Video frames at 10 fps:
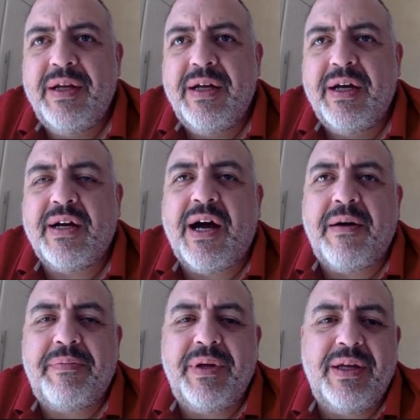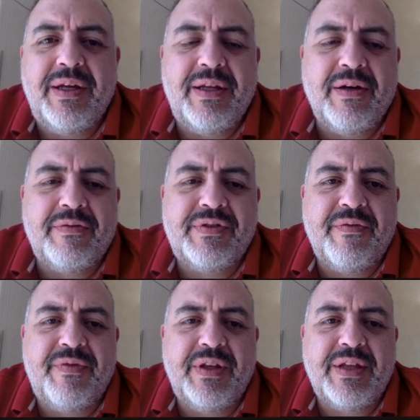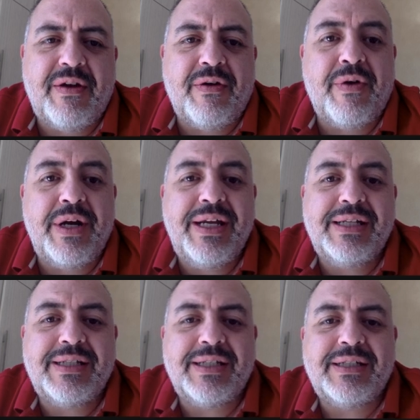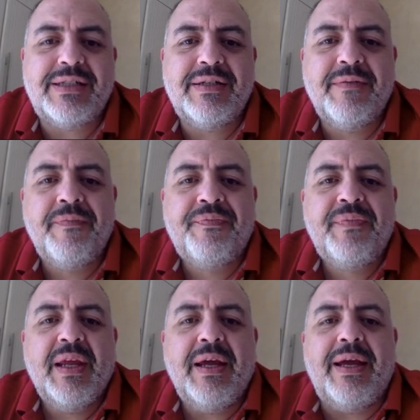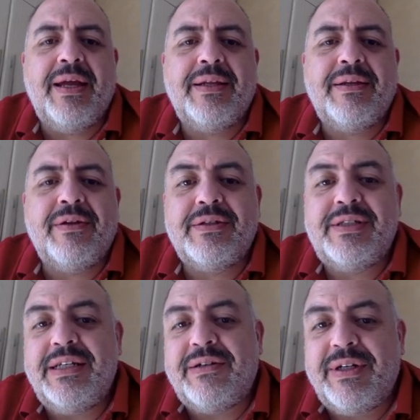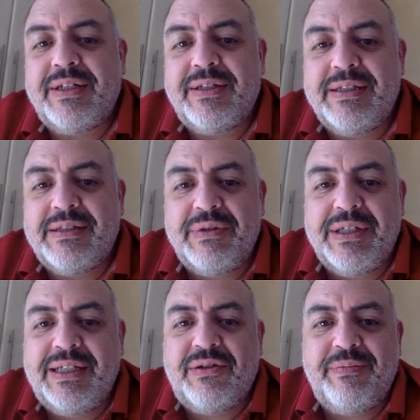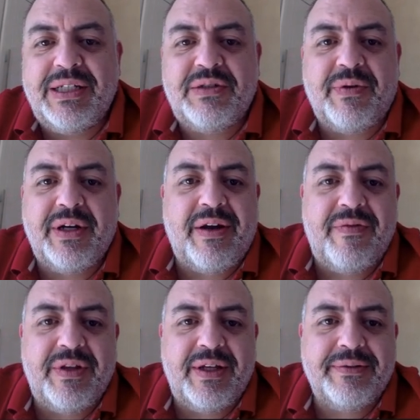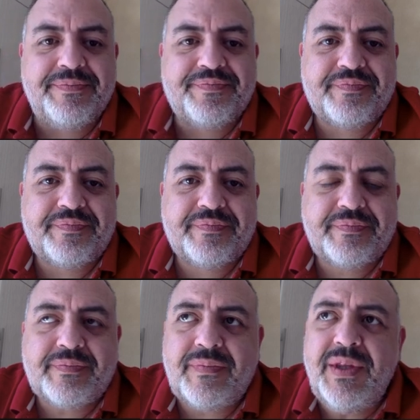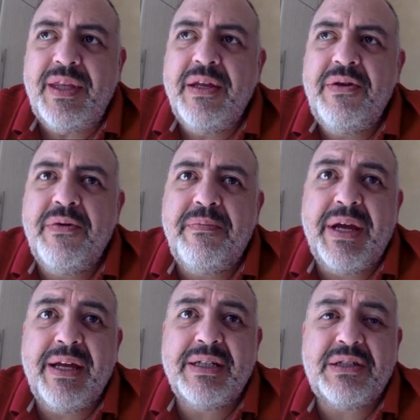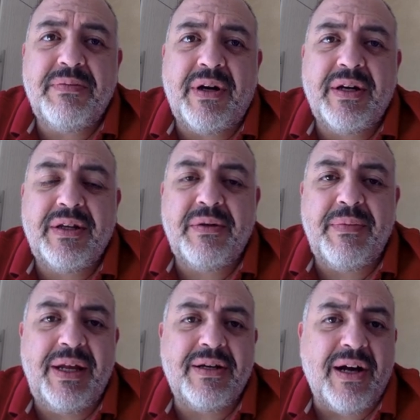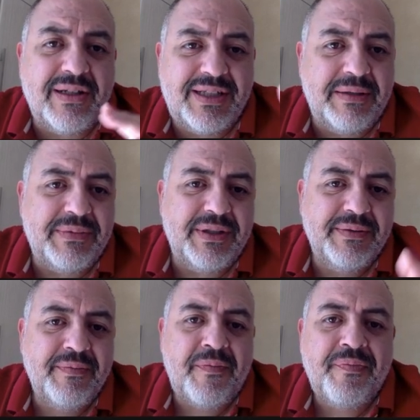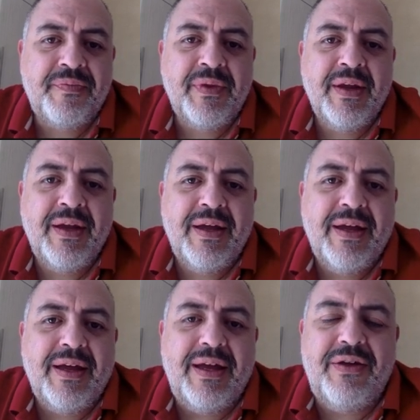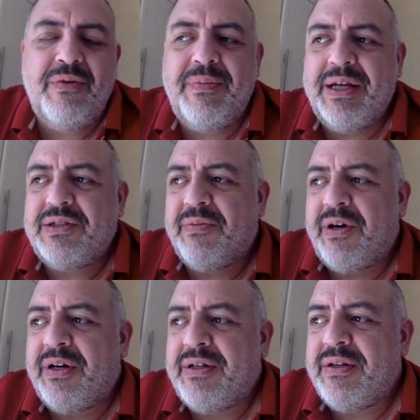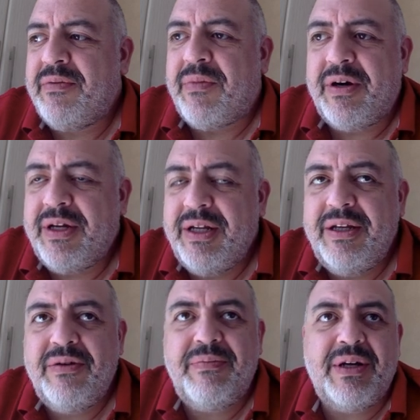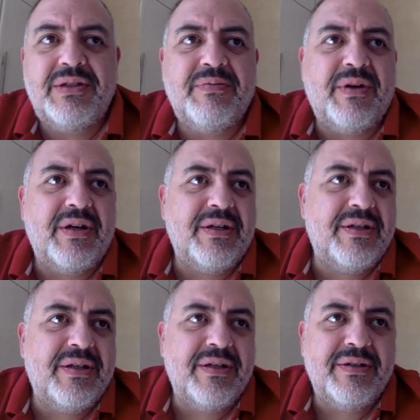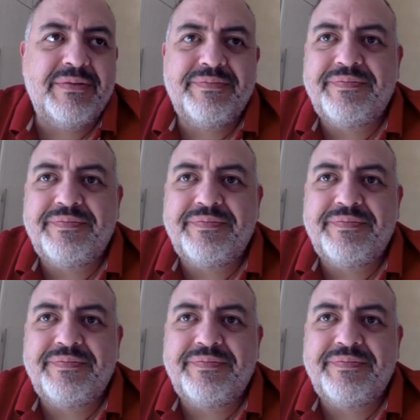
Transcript: a copy of something that already exists. And the secret is really to benchmark everything. You benchmark the main concept, you benchmark the marketing, you benchmark the